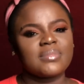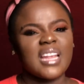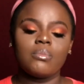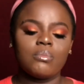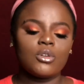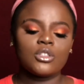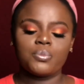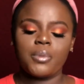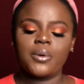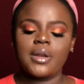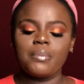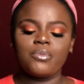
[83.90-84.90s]
Most
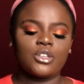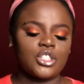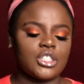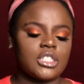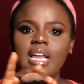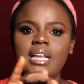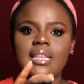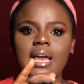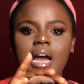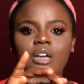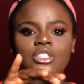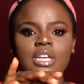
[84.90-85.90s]
powder brushes, they're
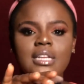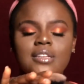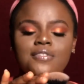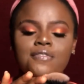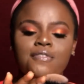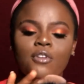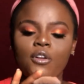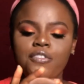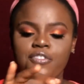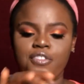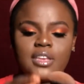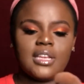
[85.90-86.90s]
actually
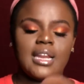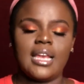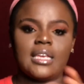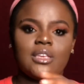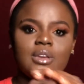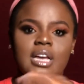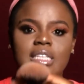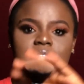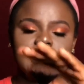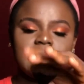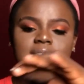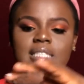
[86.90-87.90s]
fluffy. Like you can
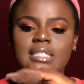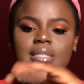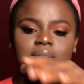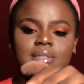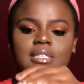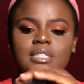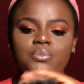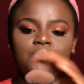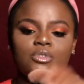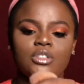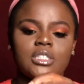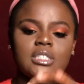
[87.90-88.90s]
see, this
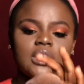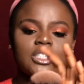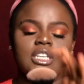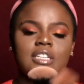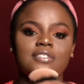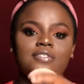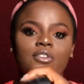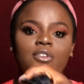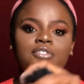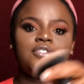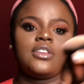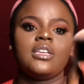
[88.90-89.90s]
brush is actually
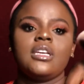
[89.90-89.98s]
fluffy.